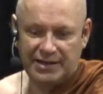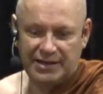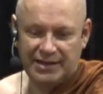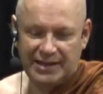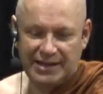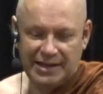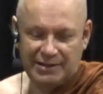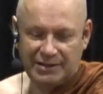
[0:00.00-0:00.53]

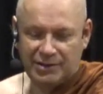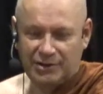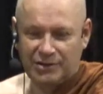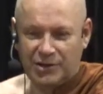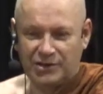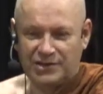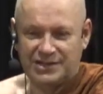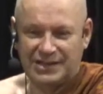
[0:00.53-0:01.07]
Yeah,
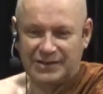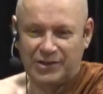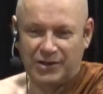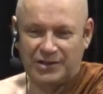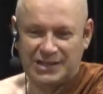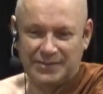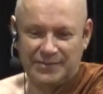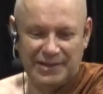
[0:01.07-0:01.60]
cuts
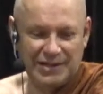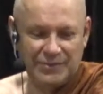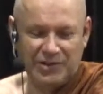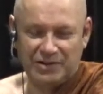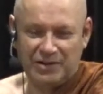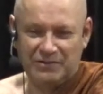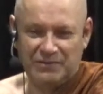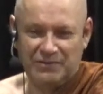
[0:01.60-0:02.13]
cuts a bit a
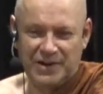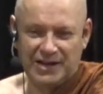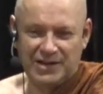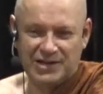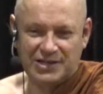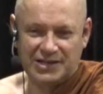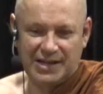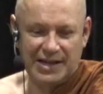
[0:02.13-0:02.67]
bit of the
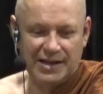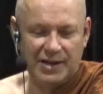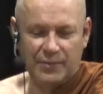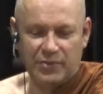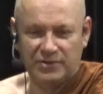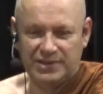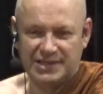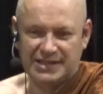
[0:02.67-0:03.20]
flesh. Yeah,
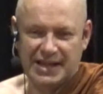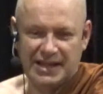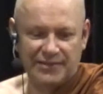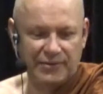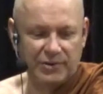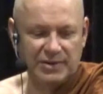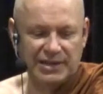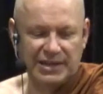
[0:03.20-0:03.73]
put the
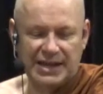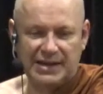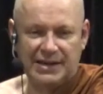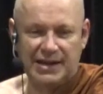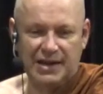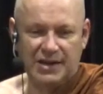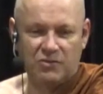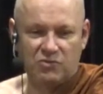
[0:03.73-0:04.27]
salve on again,
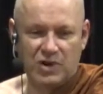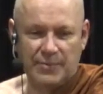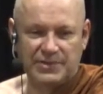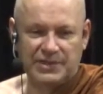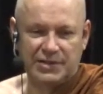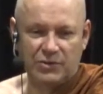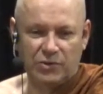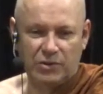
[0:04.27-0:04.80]

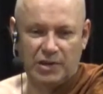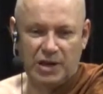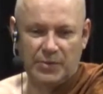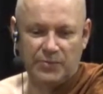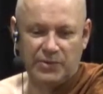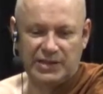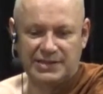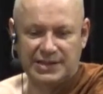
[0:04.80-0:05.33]
wraps it all
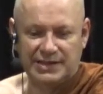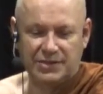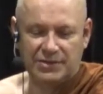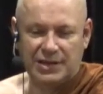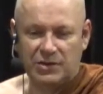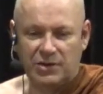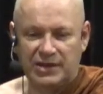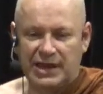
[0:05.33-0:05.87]
up, and says to the
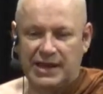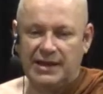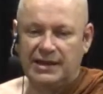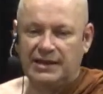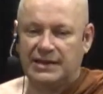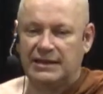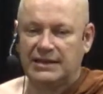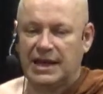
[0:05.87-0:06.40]
king, "Okay,
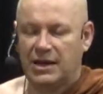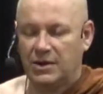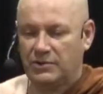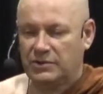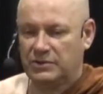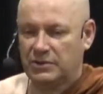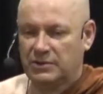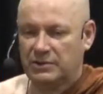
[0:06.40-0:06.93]
and now
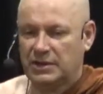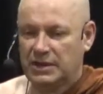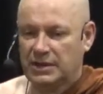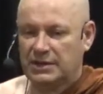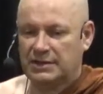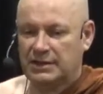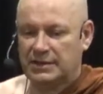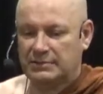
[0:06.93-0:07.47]
you know
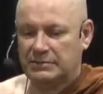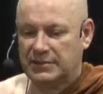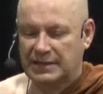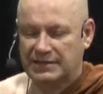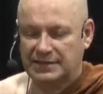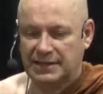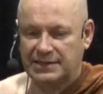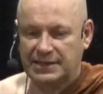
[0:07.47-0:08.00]
uh,
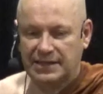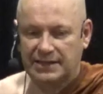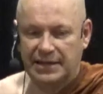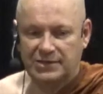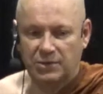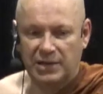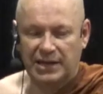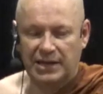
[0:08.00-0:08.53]
that's that's it.
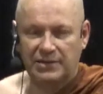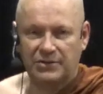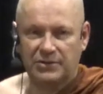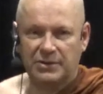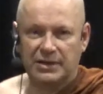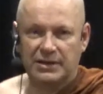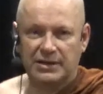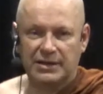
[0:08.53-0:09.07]
That's all I can do."
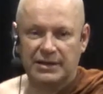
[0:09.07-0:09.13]
Huh?